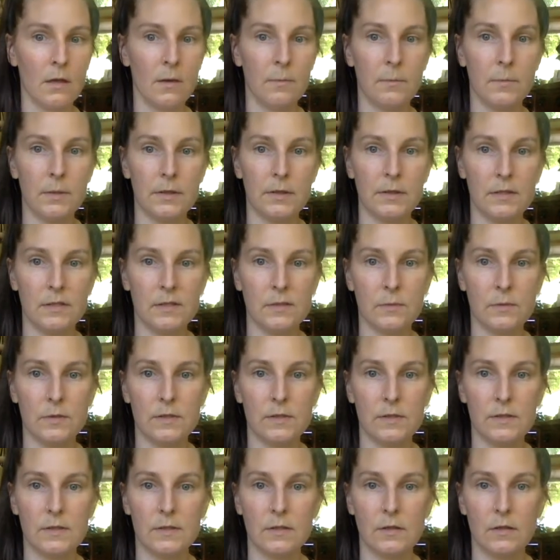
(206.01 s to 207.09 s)
but this
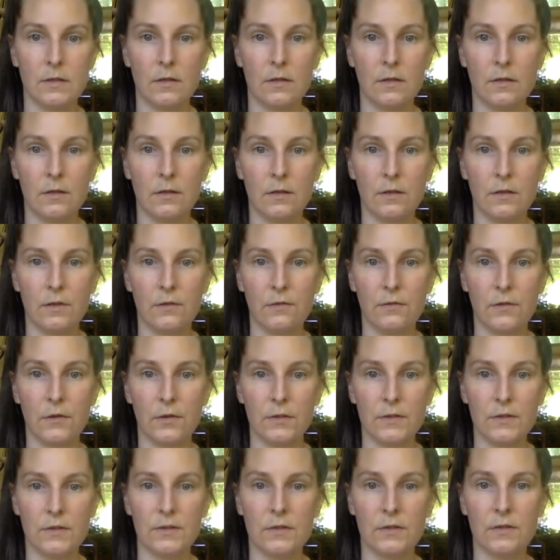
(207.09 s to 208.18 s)
was her
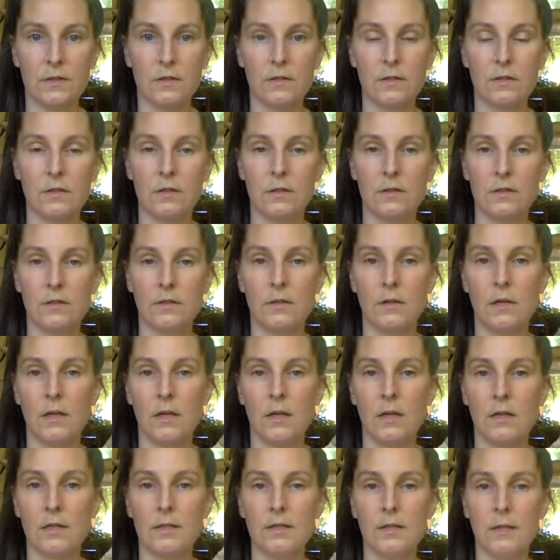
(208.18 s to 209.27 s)
first
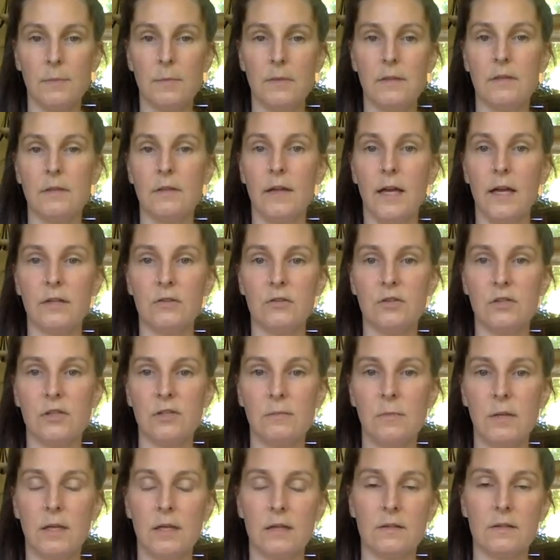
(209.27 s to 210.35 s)
dip into that. She
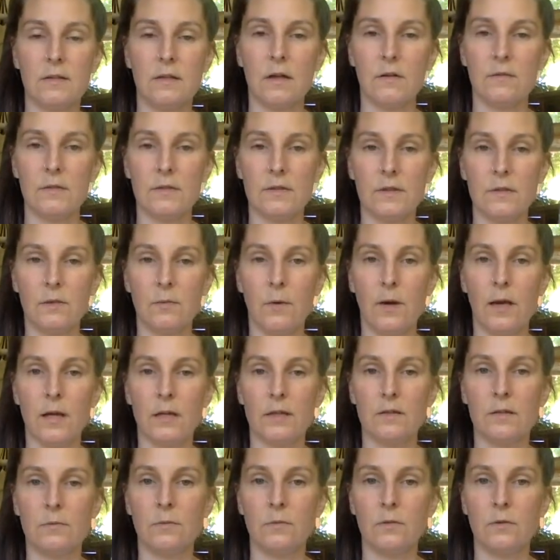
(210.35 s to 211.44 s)
makes, obviously, wax
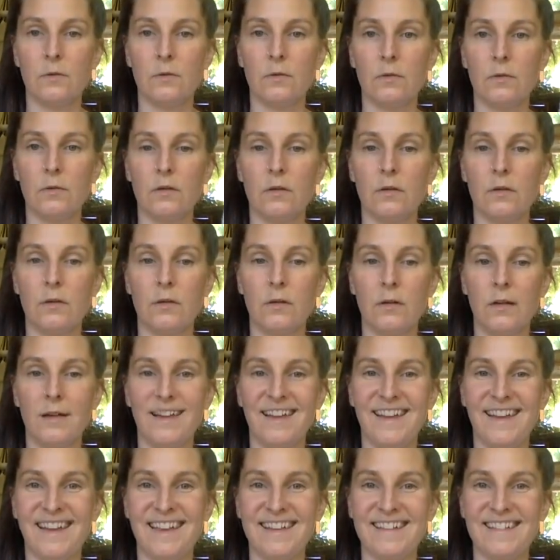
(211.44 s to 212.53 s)
and
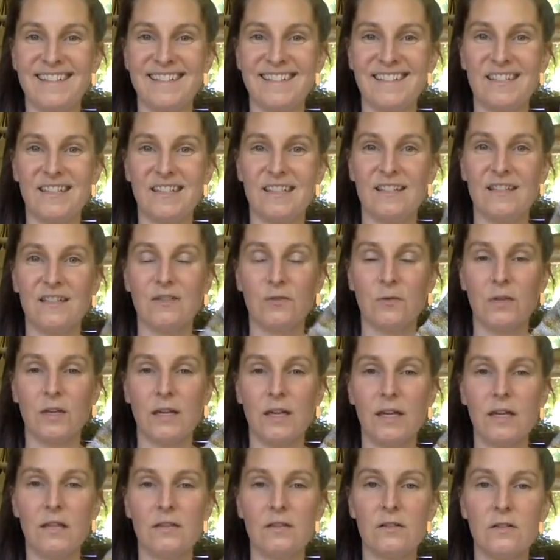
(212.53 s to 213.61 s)
wool and soy
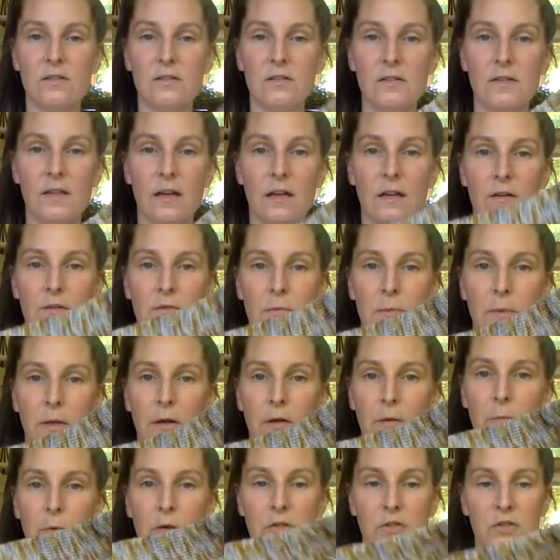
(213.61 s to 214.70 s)
candles out of
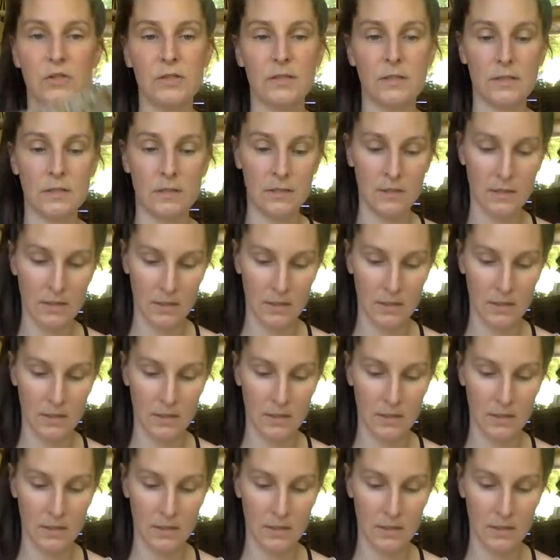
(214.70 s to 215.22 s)
Puyallup, Washington.